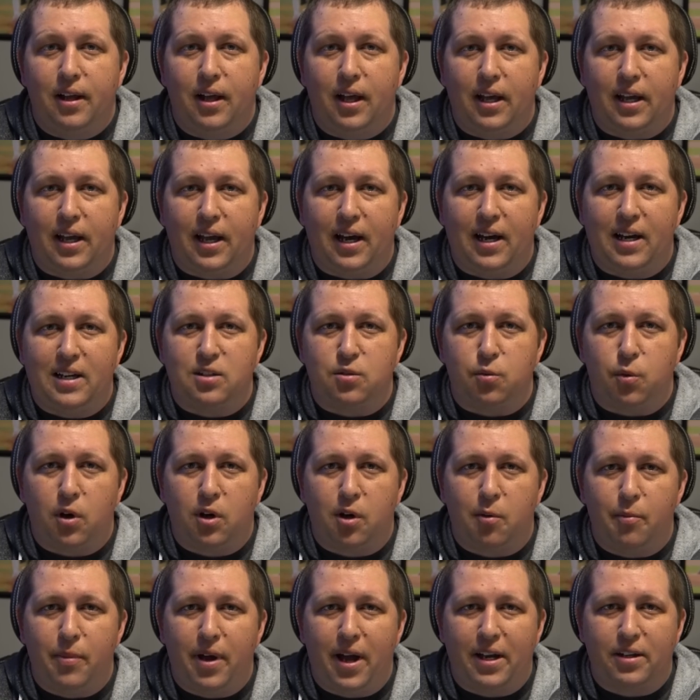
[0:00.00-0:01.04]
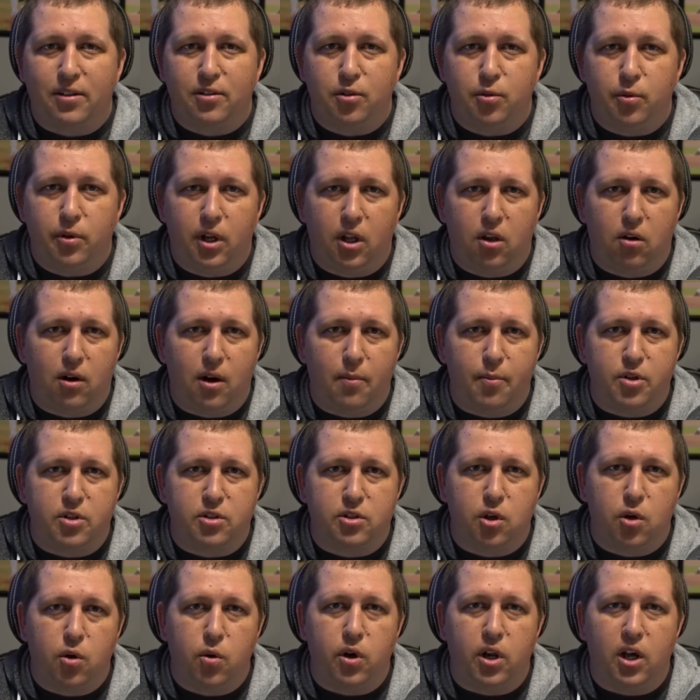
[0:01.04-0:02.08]
Hey guys, welcome back to another
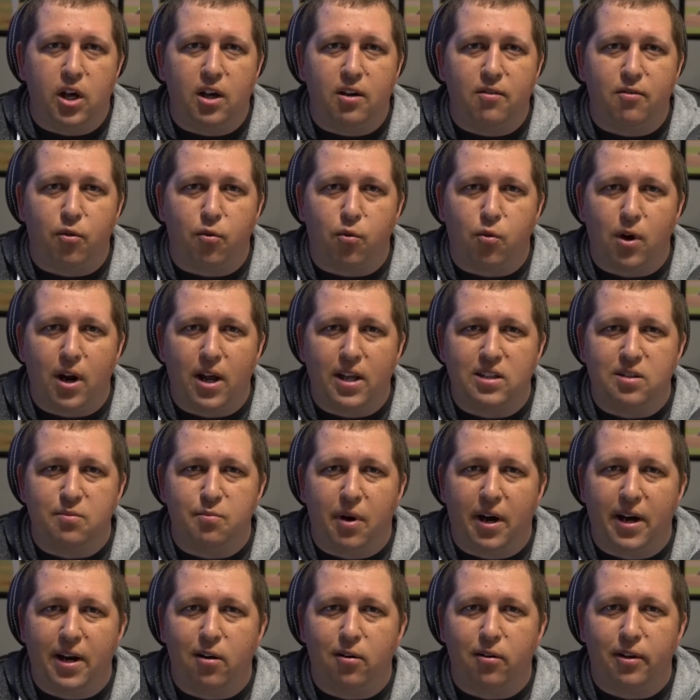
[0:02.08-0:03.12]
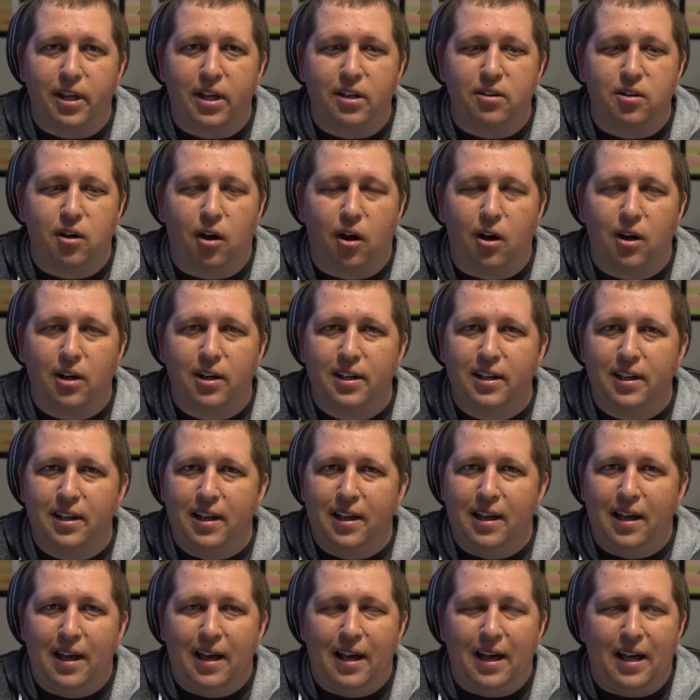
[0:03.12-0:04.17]
episode of Reds Minor League Talk.
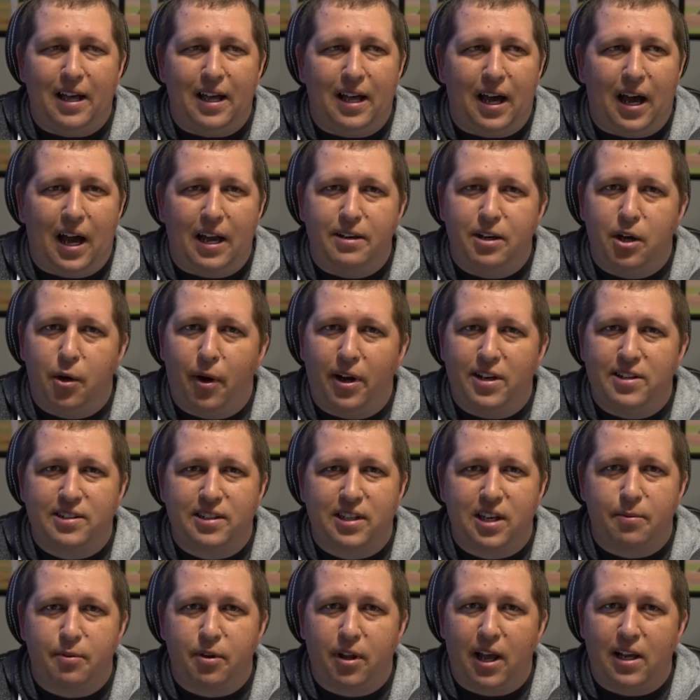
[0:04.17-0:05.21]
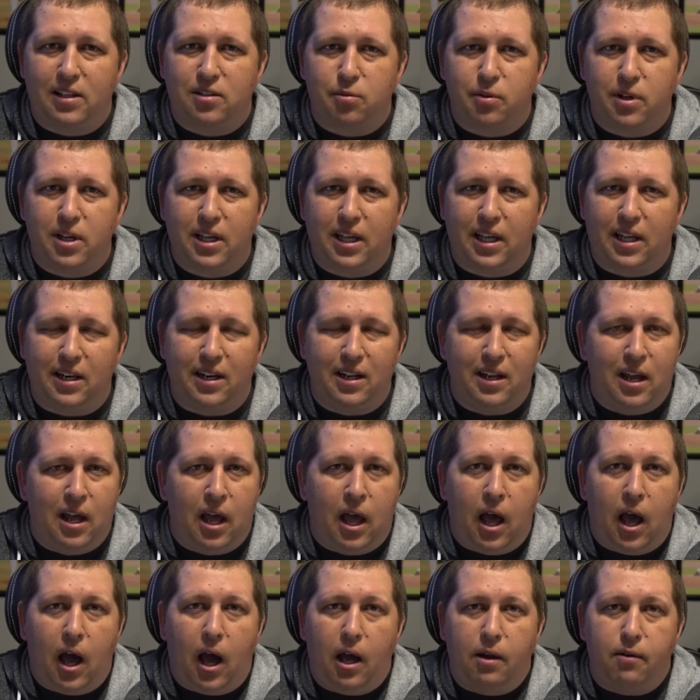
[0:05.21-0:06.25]
I know I skipped last week, and
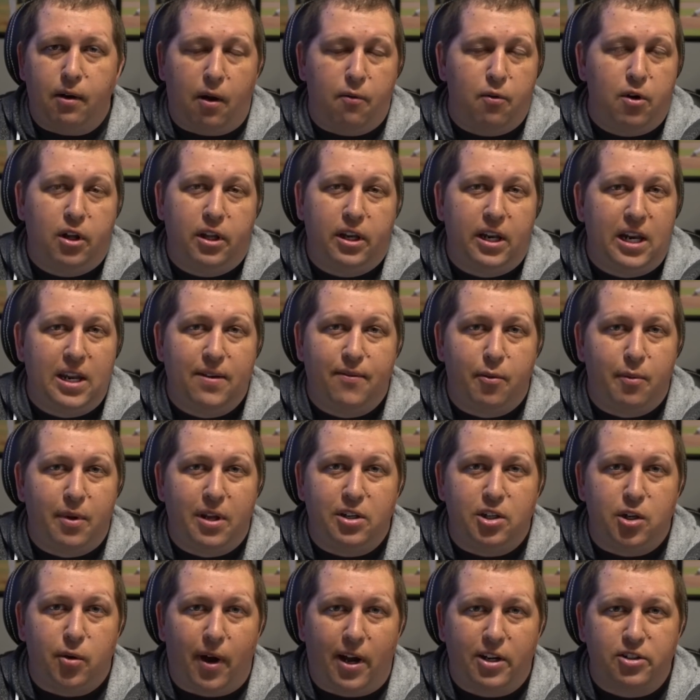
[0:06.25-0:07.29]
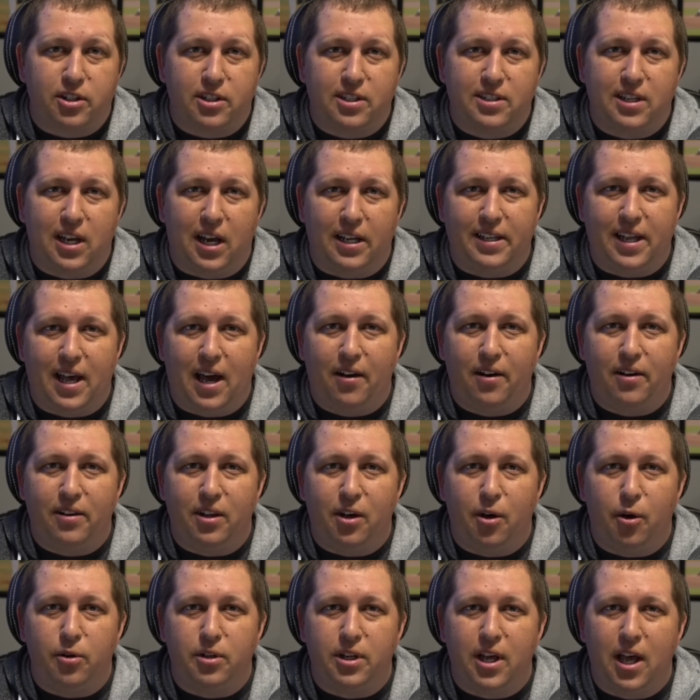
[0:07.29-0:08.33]
I really didn't even mean to. I actually sat down in
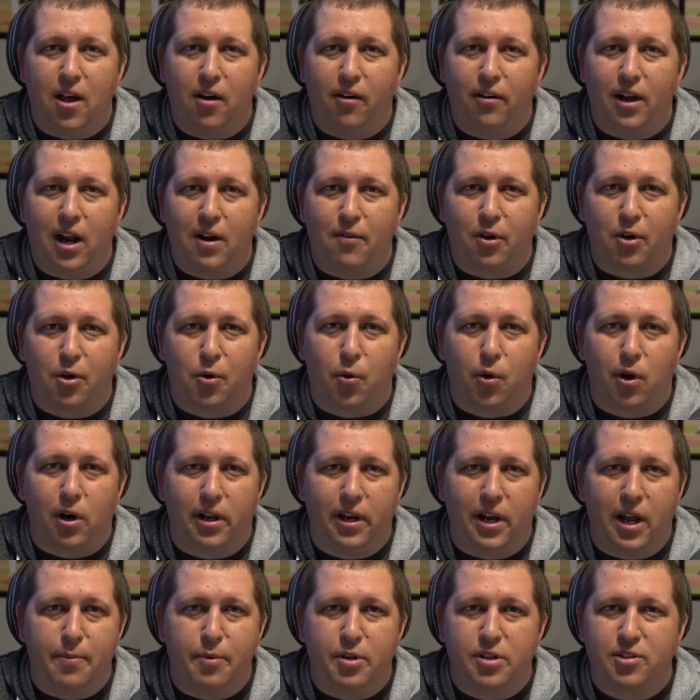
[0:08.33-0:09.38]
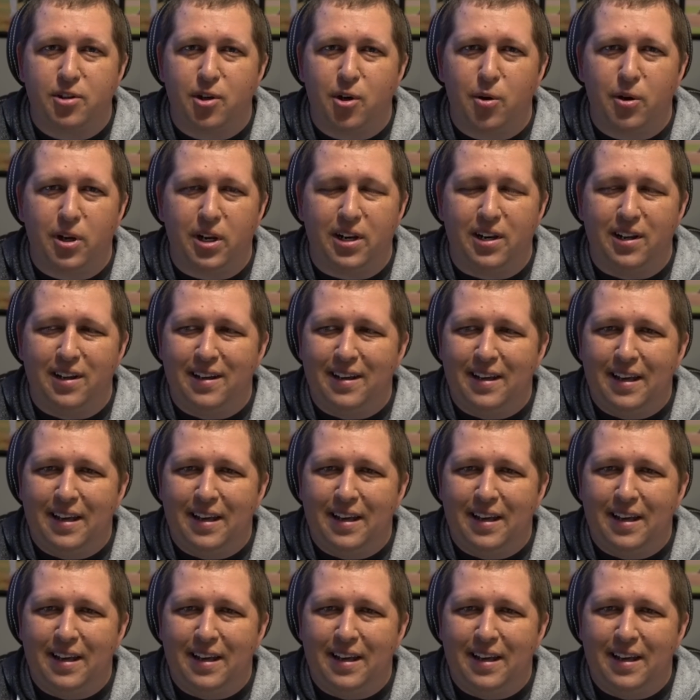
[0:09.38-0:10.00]
the hotel and I recorded an episode, and